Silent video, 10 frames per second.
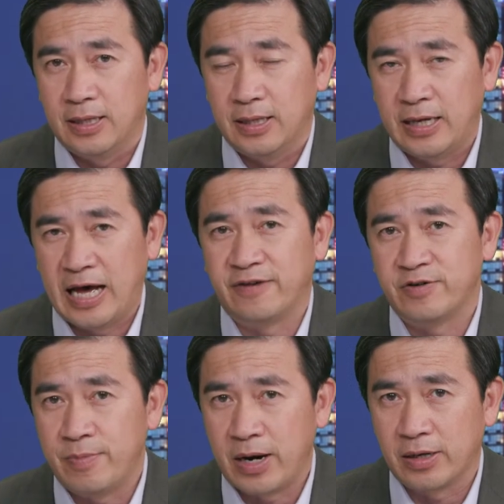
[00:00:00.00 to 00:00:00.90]
have
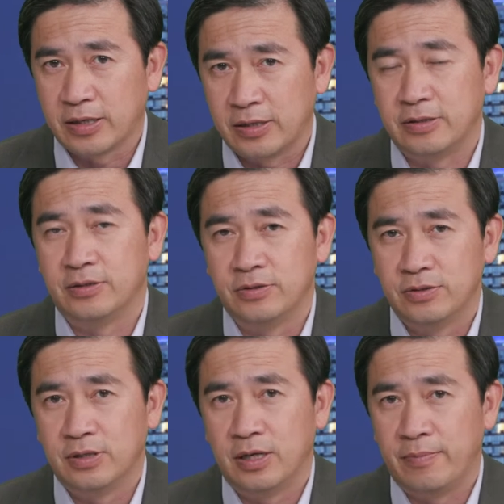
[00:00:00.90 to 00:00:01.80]

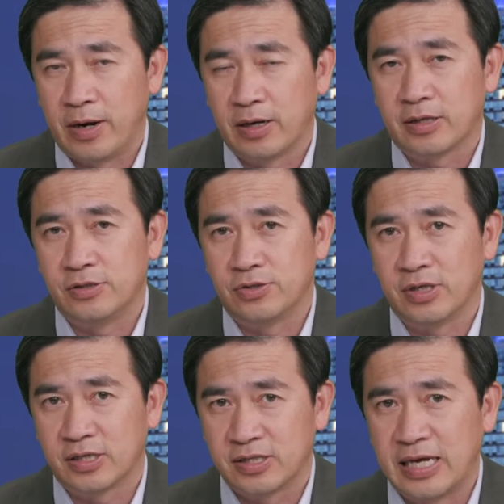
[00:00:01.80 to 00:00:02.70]
Americans
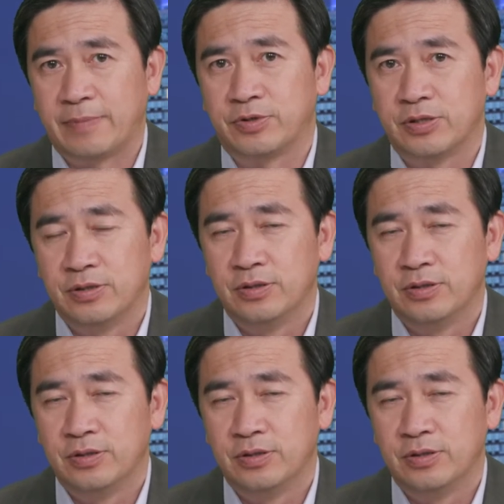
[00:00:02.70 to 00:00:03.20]
accept